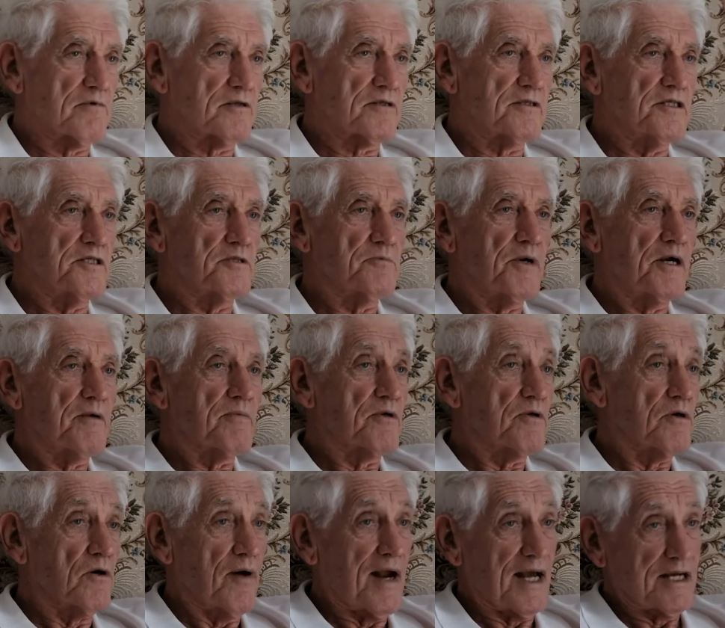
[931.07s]
with these people
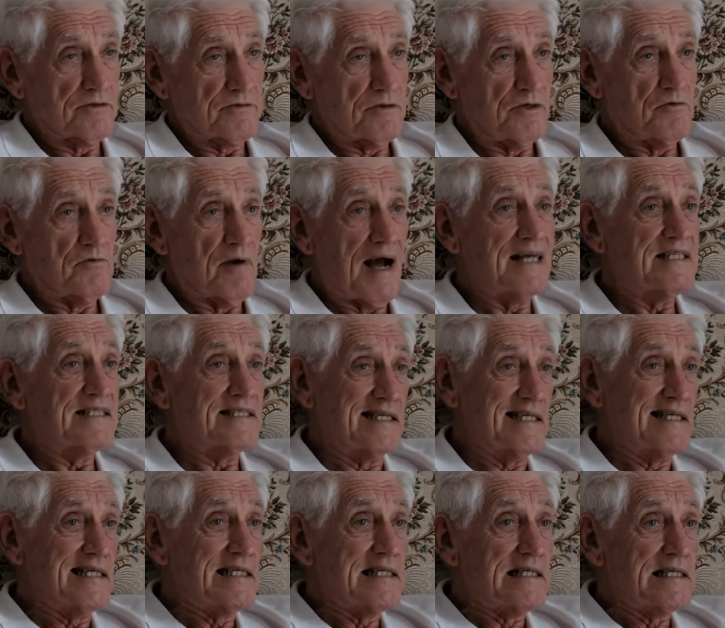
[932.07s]
who were actually racing,